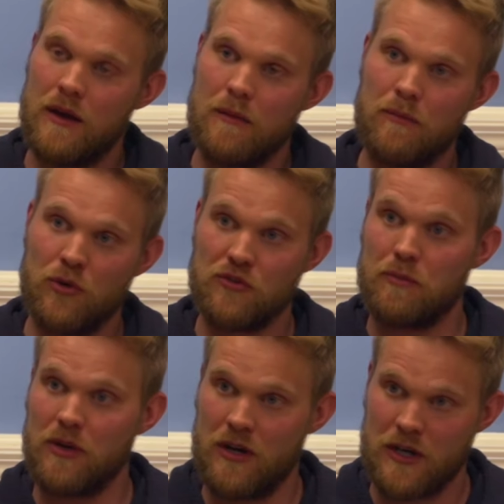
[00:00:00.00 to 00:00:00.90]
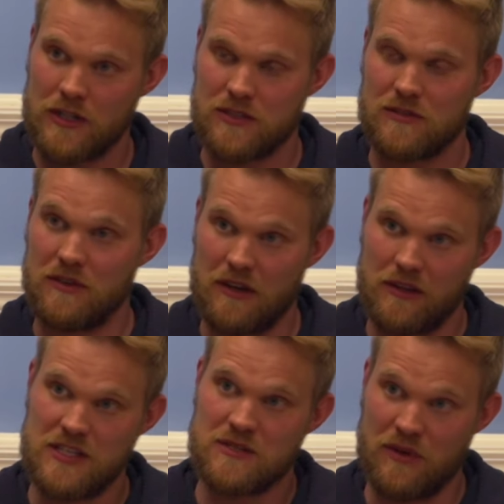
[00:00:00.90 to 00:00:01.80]
Most blocks, at
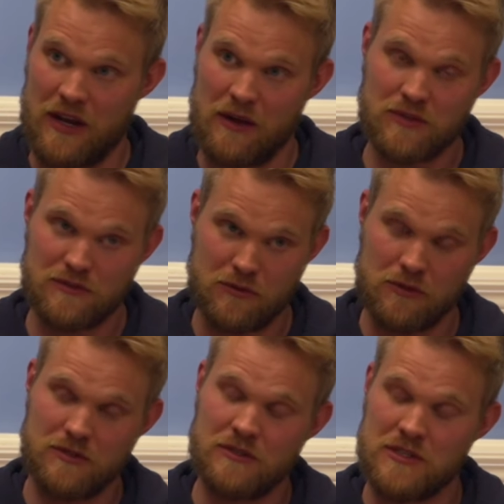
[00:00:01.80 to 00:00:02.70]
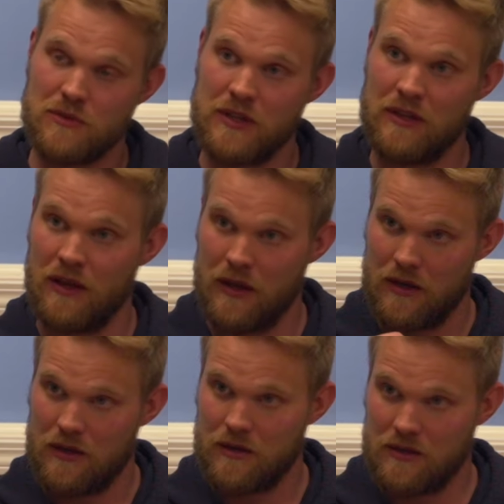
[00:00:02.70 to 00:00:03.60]
least when I was a forester in Sweden,
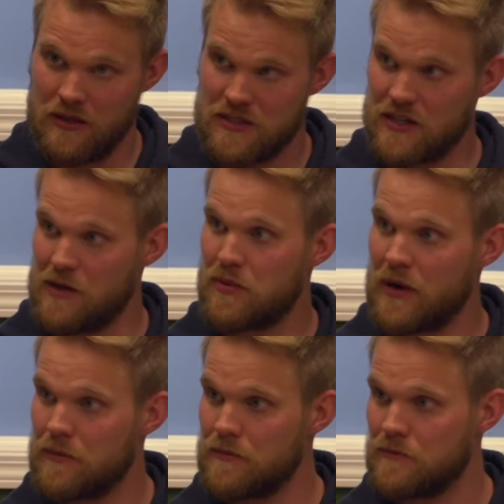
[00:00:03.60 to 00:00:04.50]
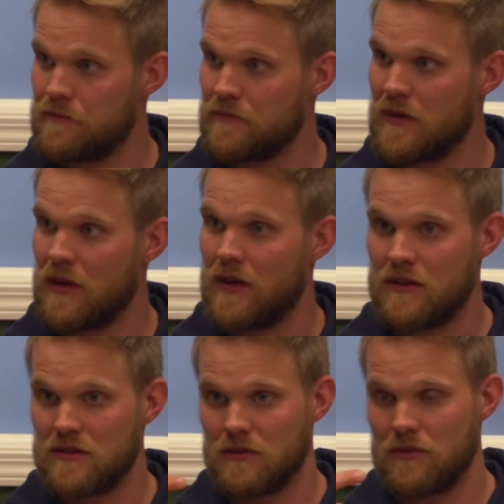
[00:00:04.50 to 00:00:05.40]
did site prep.
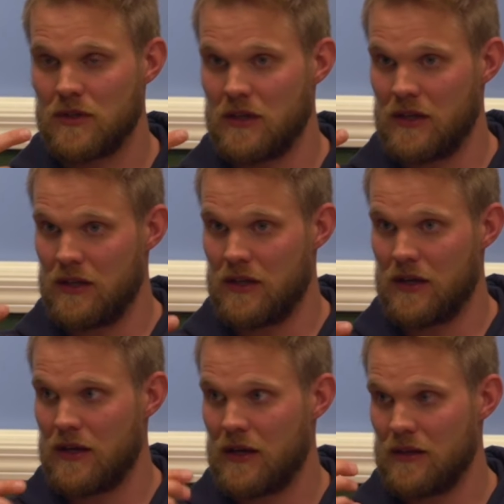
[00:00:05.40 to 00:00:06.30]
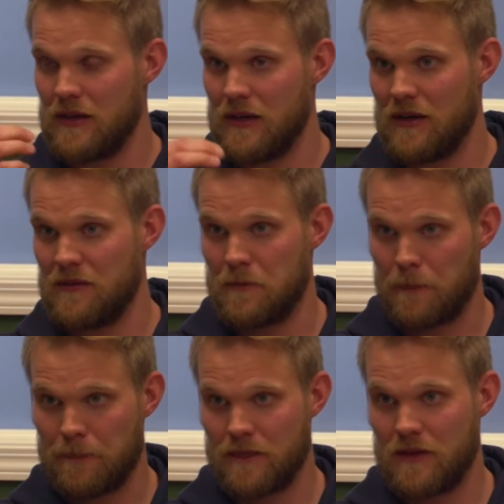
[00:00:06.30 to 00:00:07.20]
So we did the
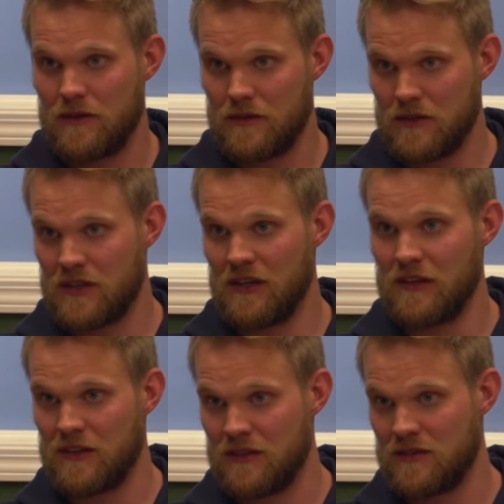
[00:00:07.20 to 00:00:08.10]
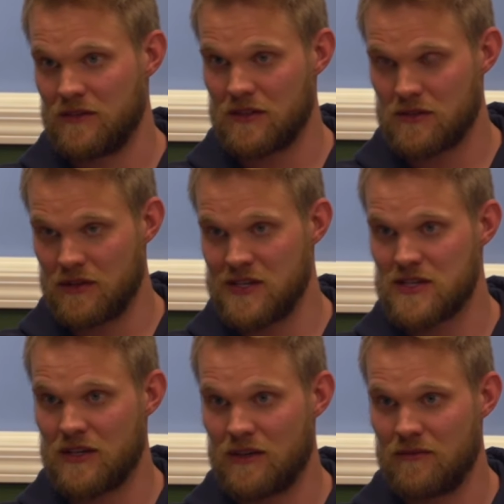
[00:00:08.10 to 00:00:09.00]
tilling, the
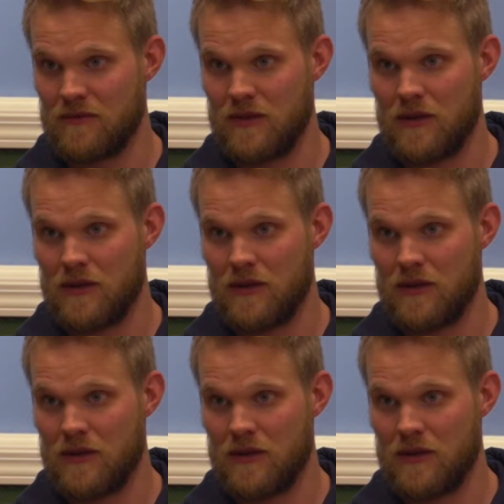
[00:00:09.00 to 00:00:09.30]
trenching,